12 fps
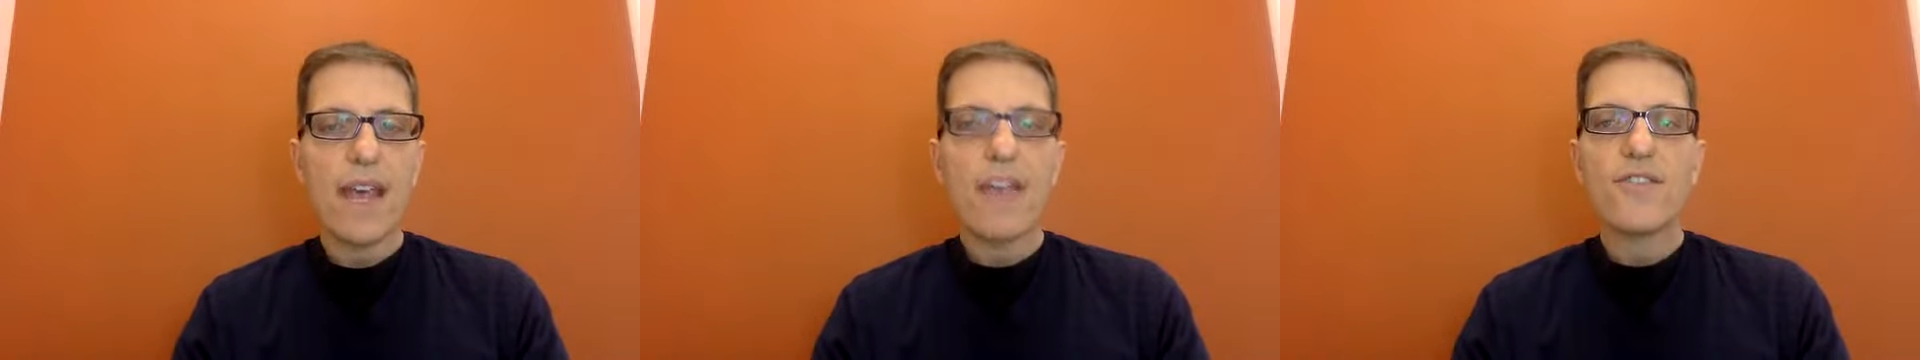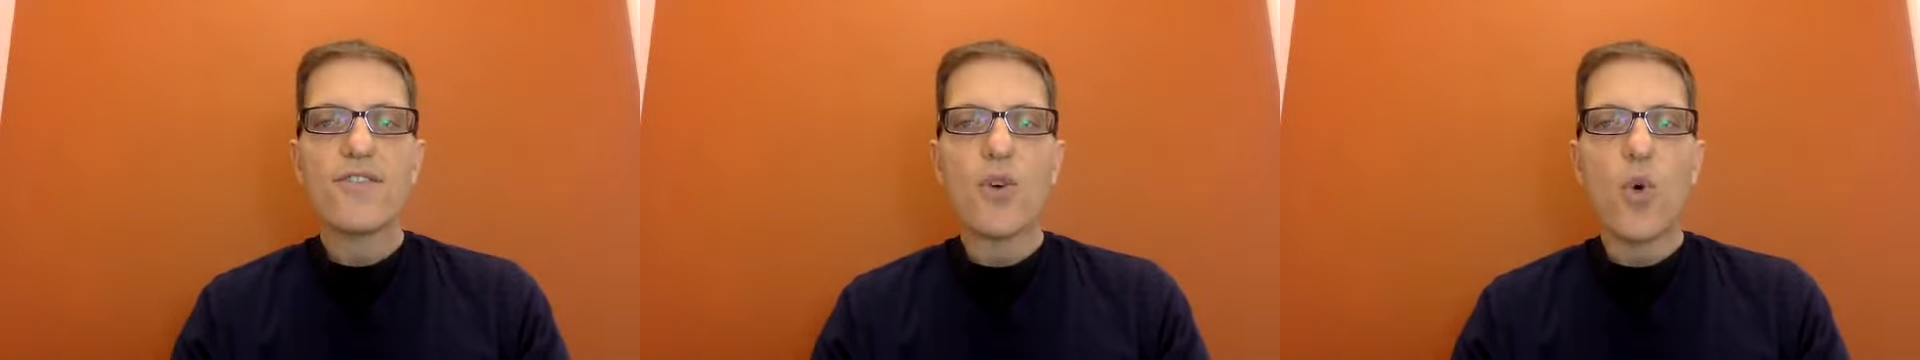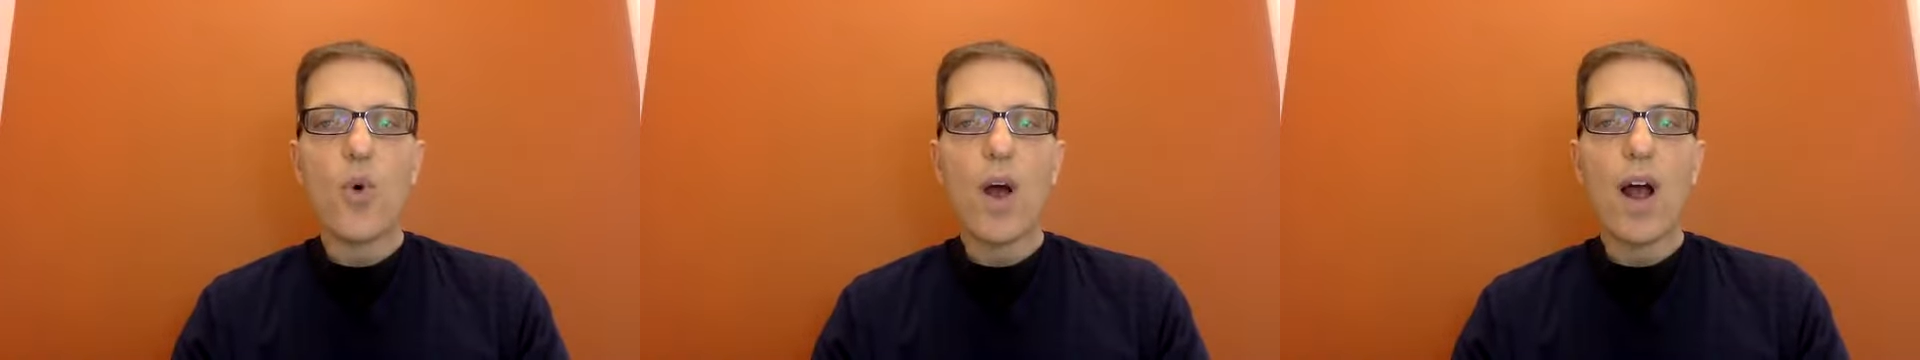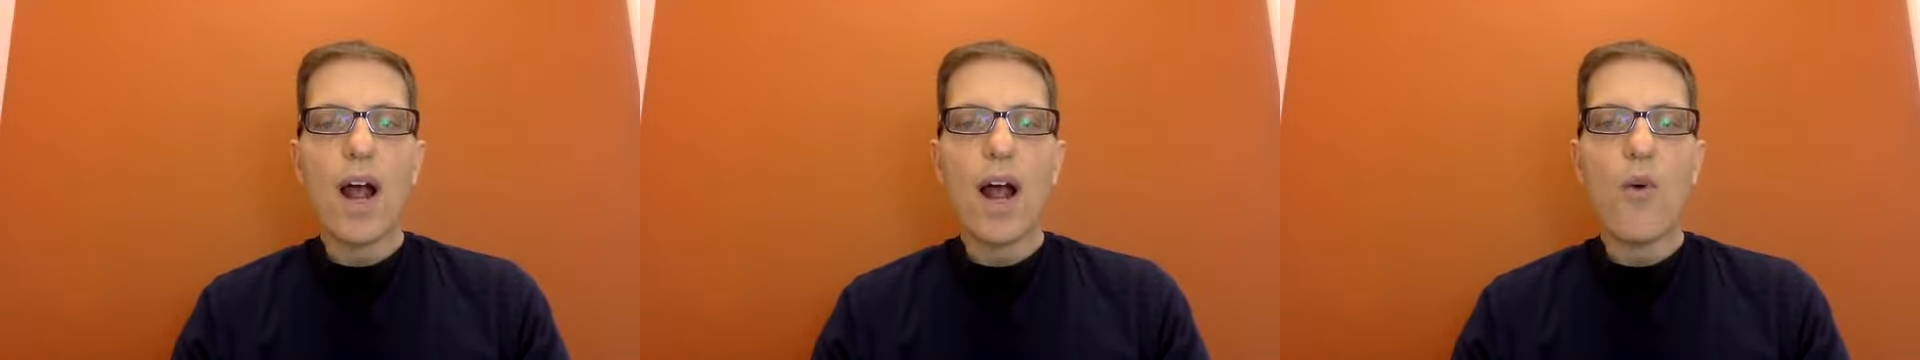So
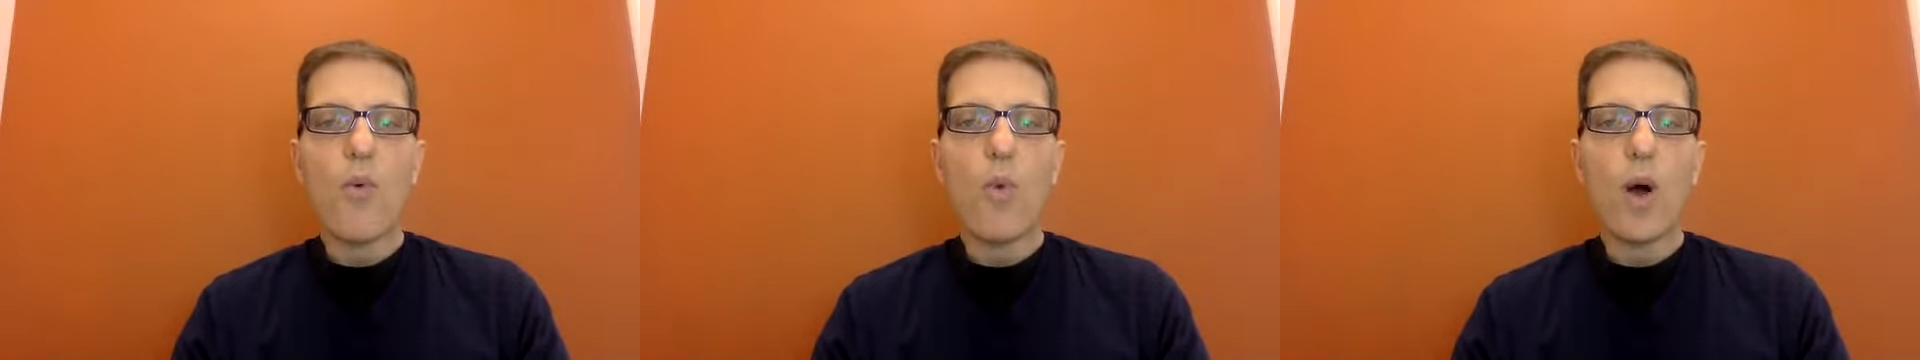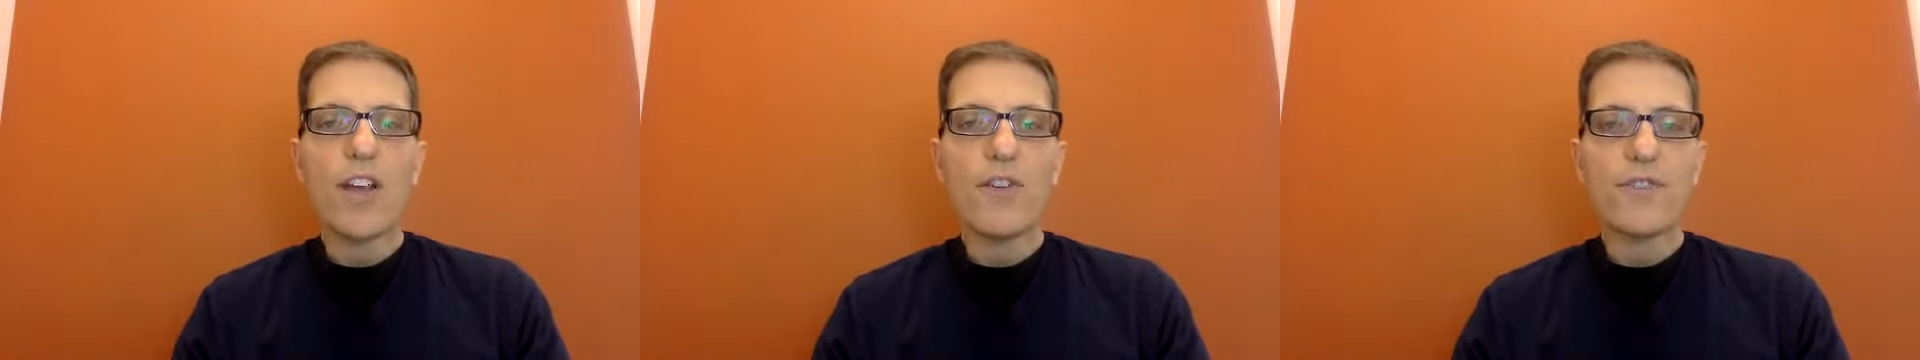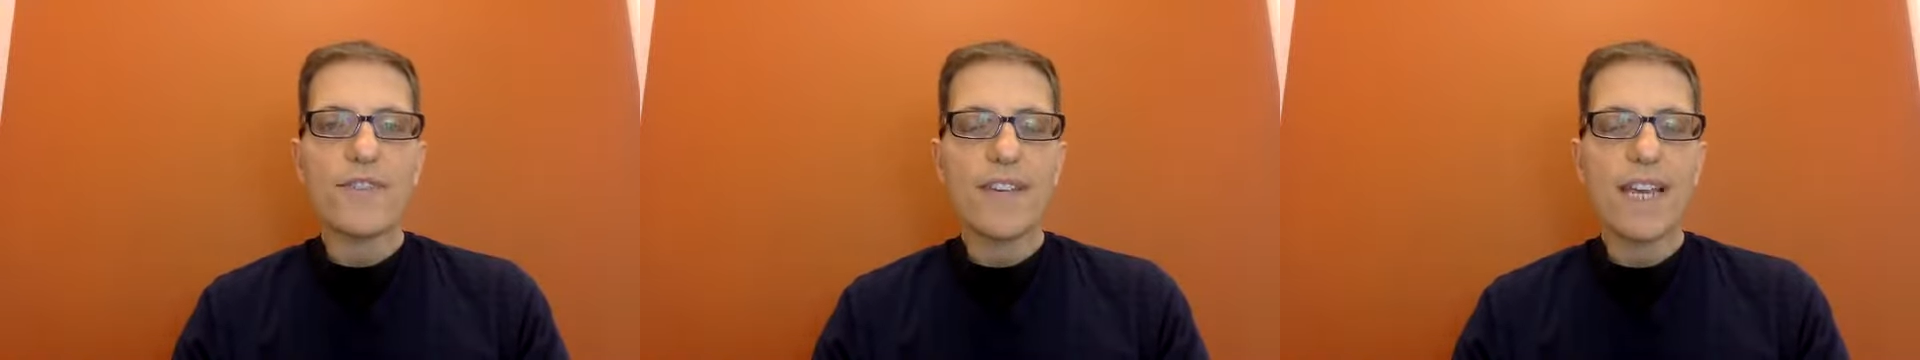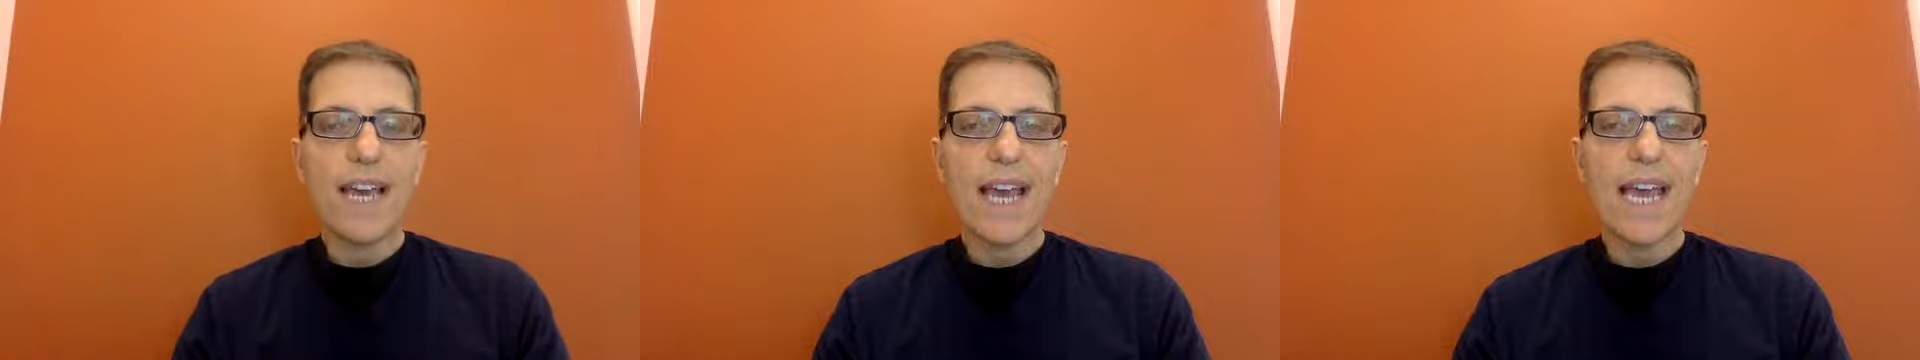what you're
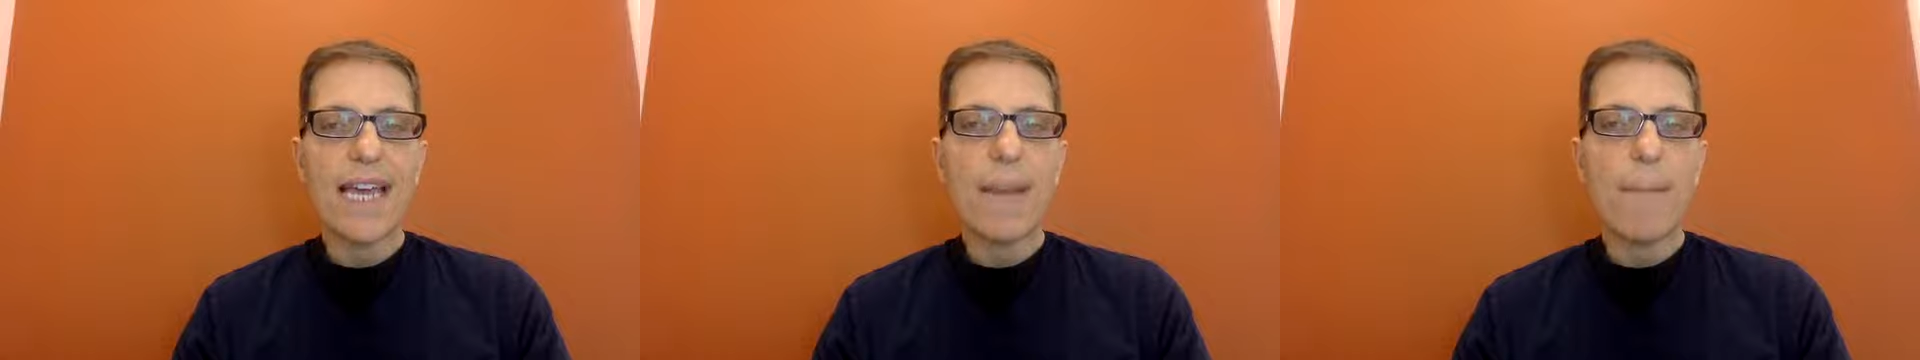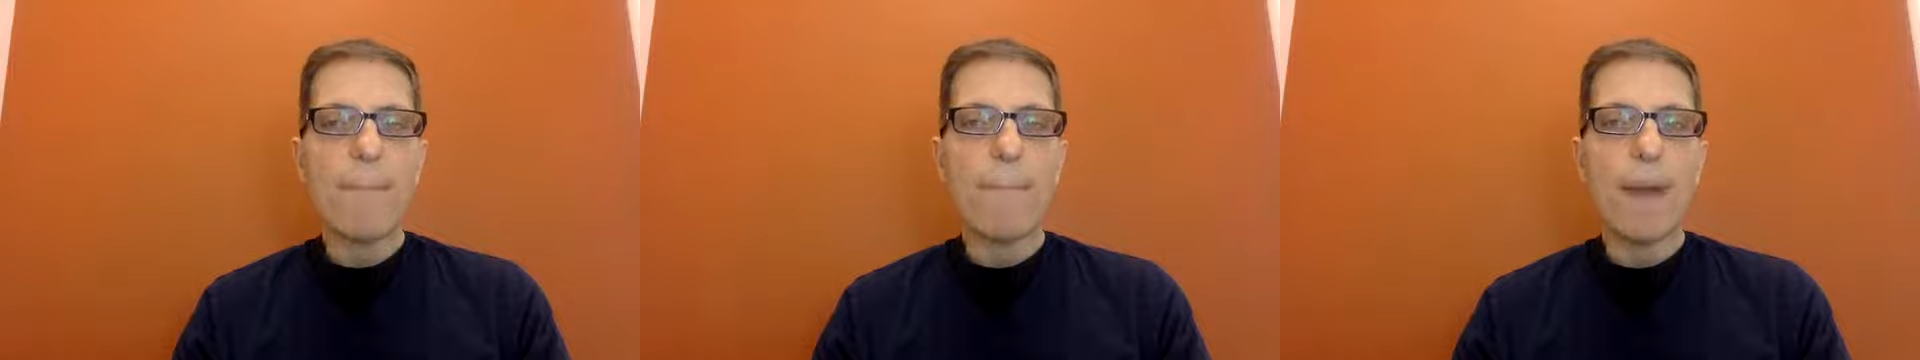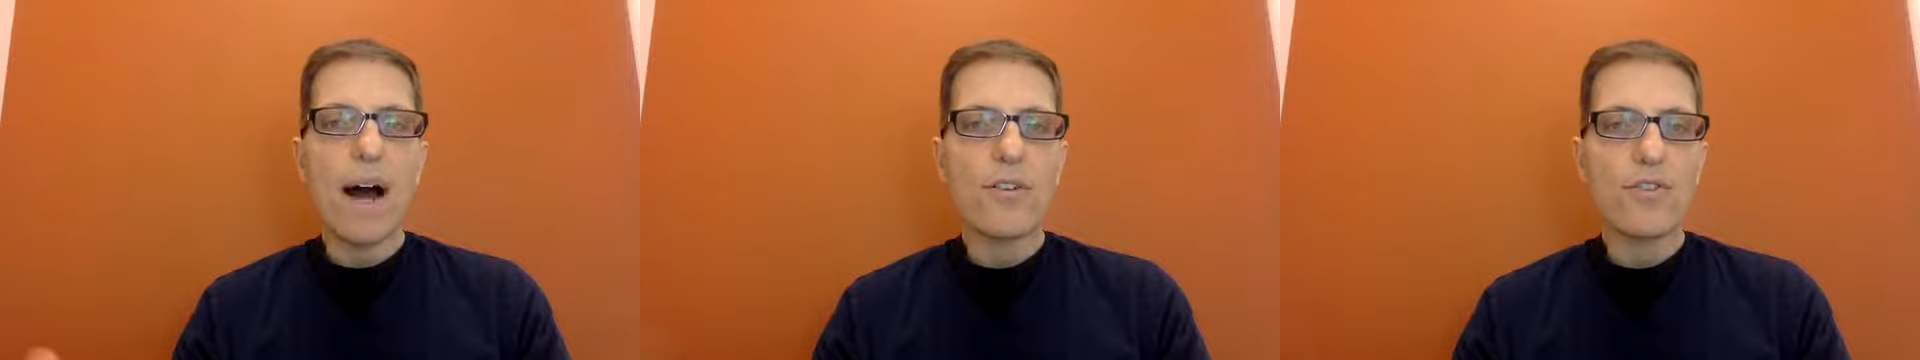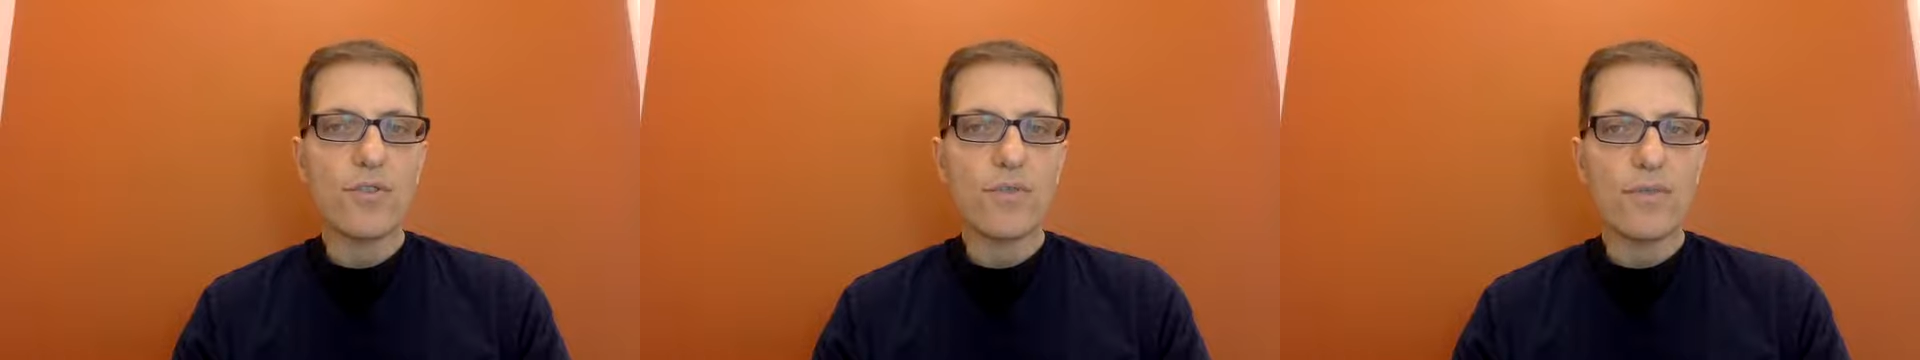seeing in
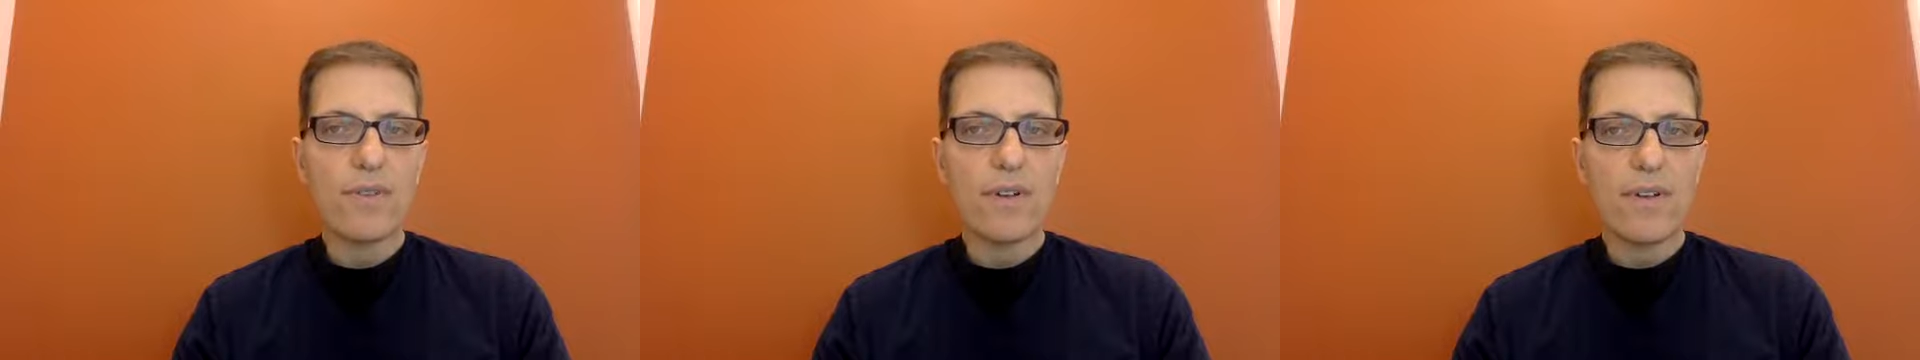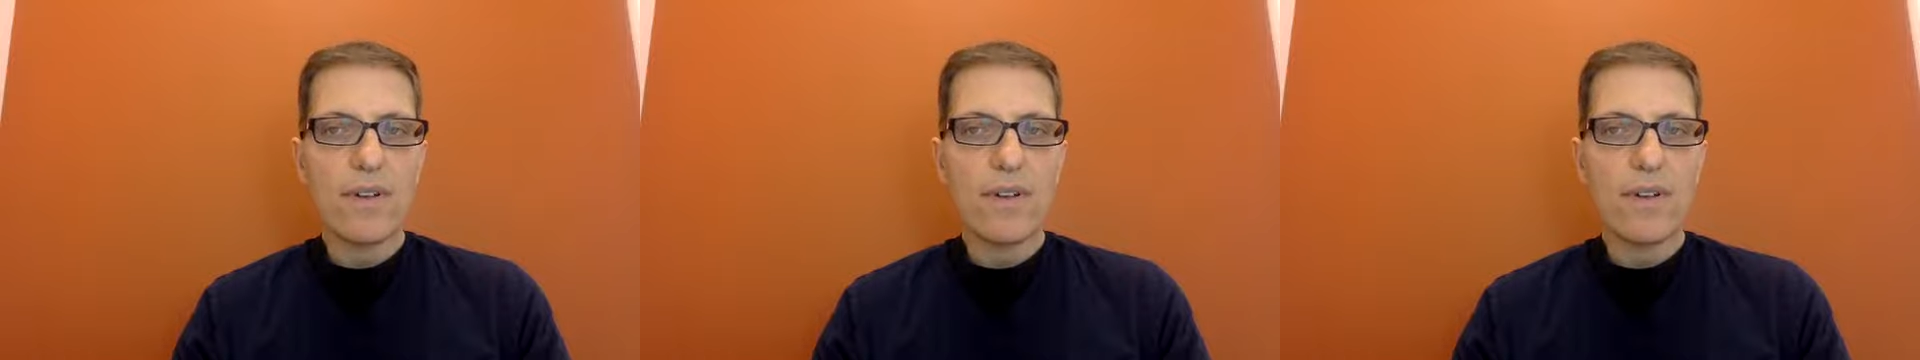modern